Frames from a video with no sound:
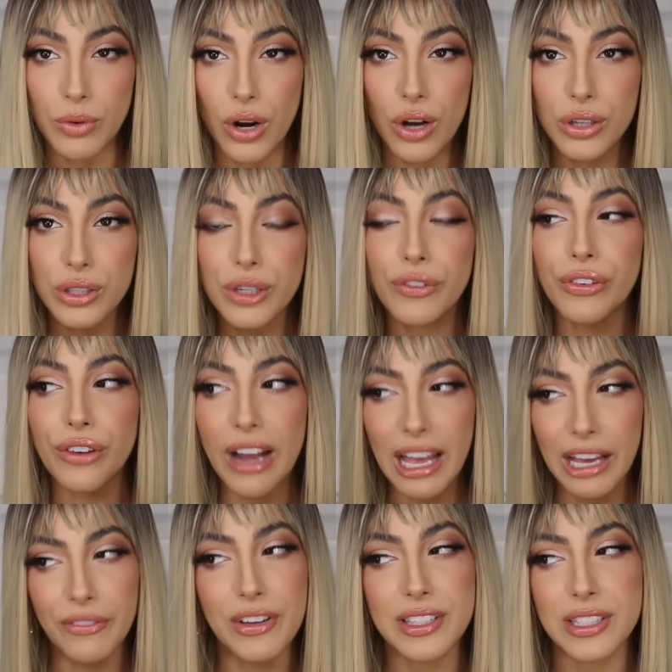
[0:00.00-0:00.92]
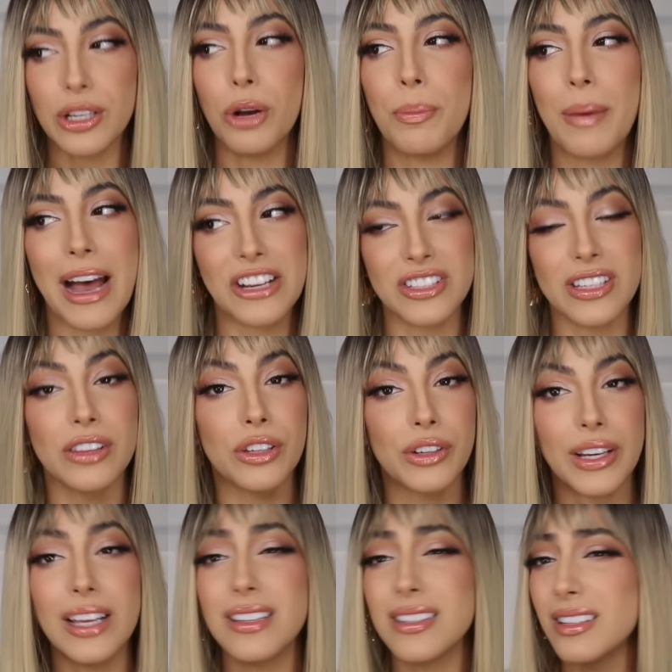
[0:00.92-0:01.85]
world for every single pageant that
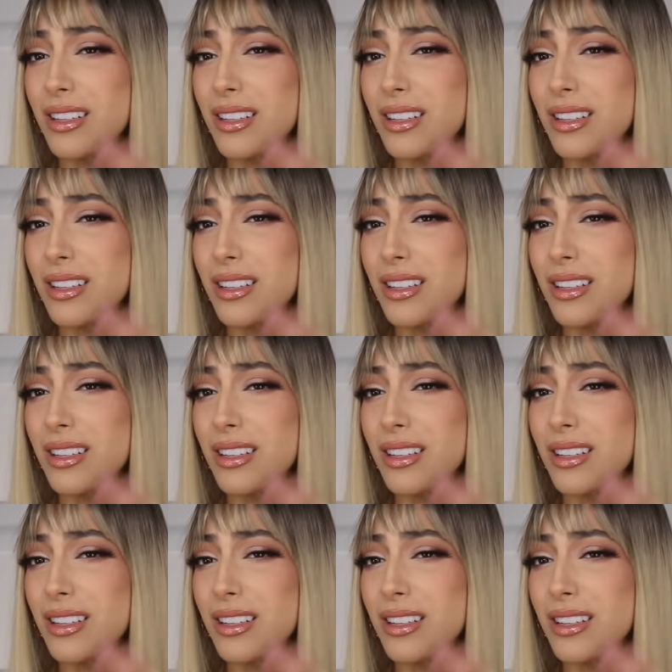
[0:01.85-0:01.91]
there is,